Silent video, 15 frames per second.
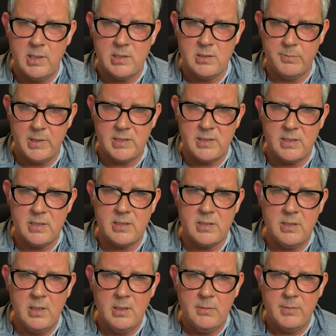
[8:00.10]
as a business,
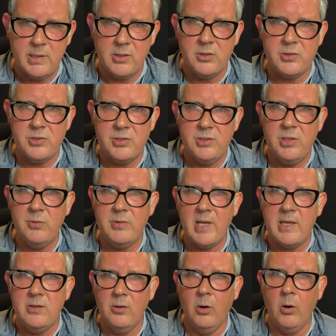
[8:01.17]
because you
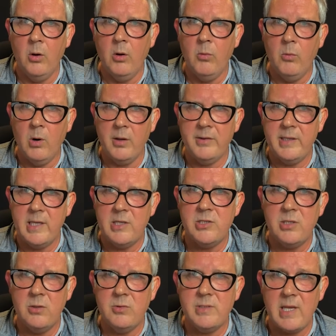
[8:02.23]
then know what are the
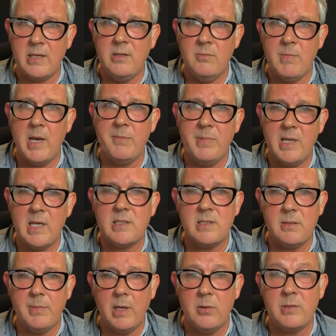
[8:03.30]
issues that you might be
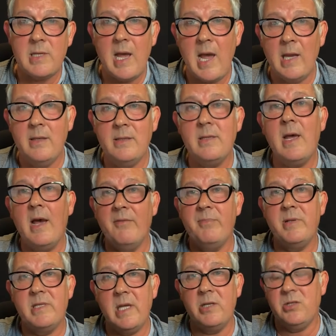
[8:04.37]
asked about and have
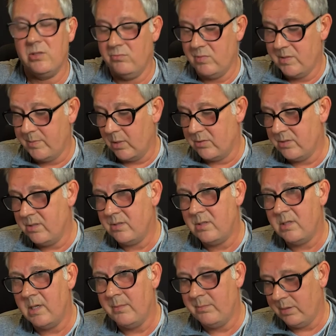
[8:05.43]
potential responses
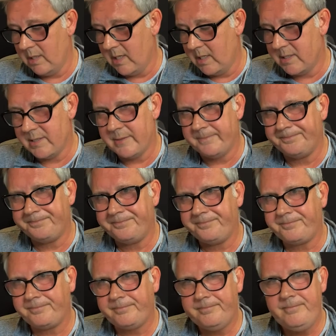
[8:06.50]
in place.
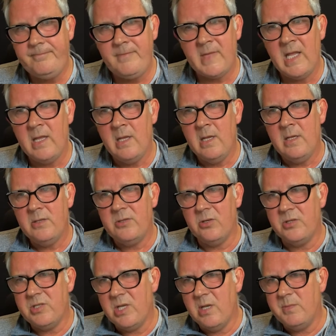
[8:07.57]
So
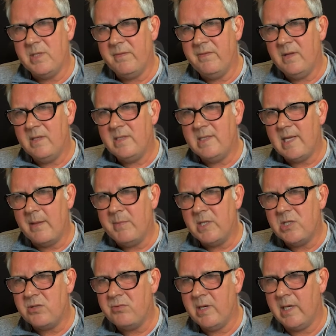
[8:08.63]
in terms of
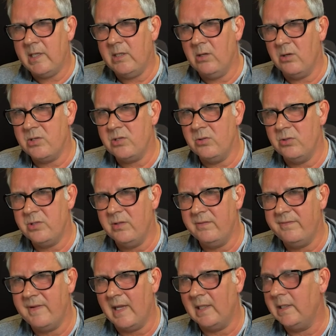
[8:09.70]
demonstrating your social
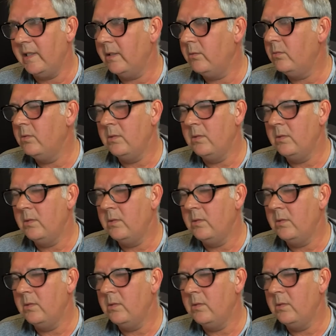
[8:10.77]
value,